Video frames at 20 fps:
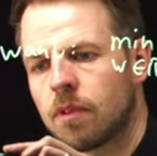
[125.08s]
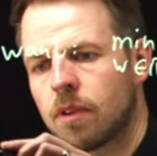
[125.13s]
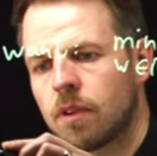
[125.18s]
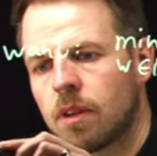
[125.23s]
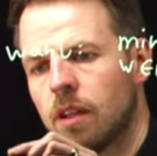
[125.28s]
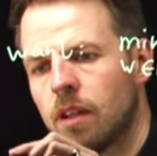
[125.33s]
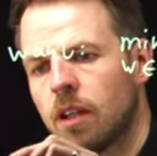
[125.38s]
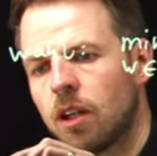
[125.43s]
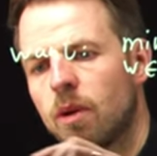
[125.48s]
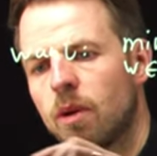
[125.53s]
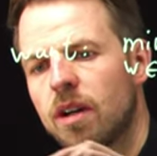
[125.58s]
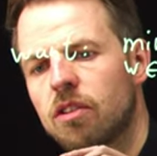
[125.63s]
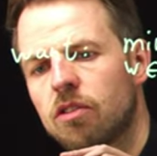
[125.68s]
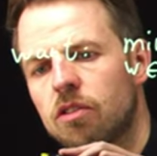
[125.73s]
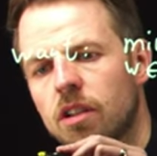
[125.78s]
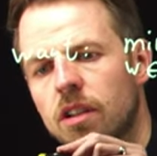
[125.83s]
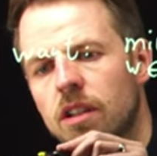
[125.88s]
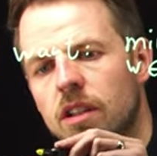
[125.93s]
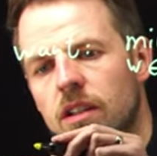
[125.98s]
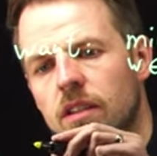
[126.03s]
the question
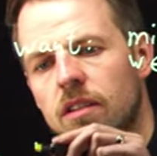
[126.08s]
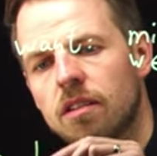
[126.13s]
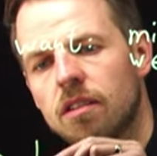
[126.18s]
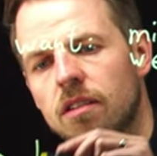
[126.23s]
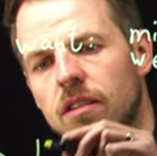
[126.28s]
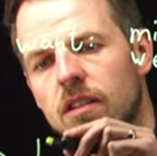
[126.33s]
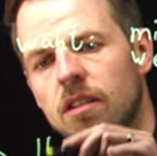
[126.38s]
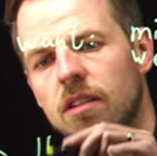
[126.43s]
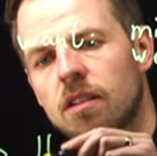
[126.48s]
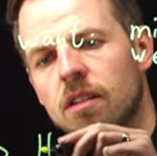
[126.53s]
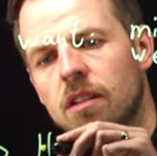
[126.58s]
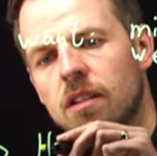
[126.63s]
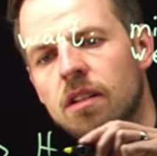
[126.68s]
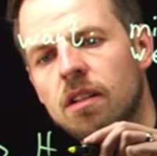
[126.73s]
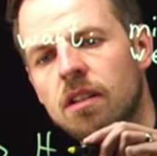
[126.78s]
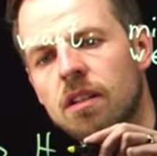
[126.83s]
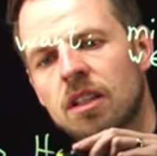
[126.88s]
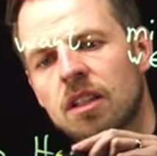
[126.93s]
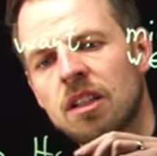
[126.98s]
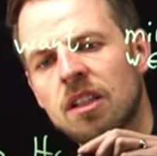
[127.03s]
is
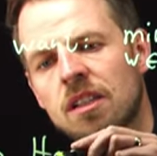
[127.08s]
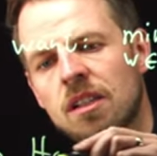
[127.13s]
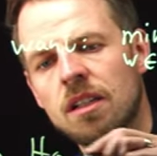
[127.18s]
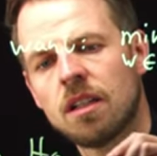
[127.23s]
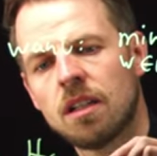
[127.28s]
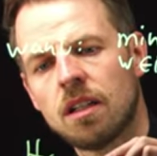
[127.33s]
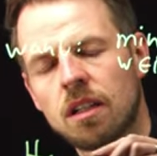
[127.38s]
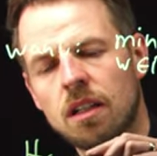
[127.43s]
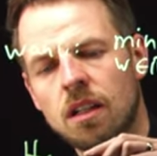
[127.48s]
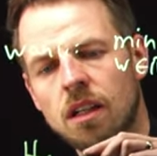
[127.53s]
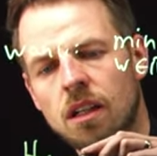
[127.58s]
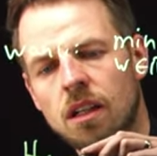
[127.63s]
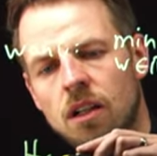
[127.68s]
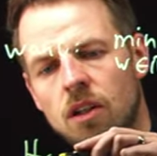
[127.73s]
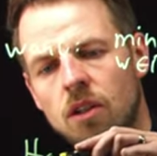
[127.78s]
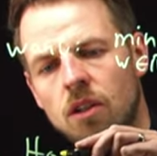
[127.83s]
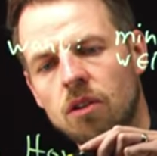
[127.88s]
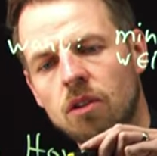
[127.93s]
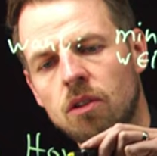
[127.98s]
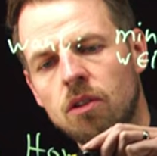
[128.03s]

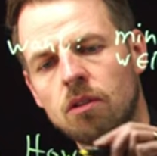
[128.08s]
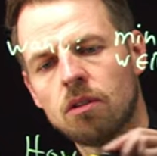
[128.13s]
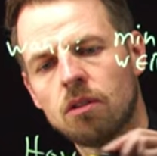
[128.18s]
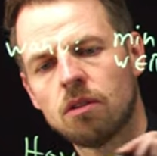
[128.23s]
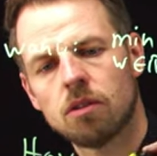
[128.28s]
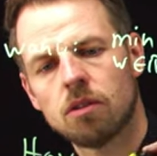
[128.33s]
how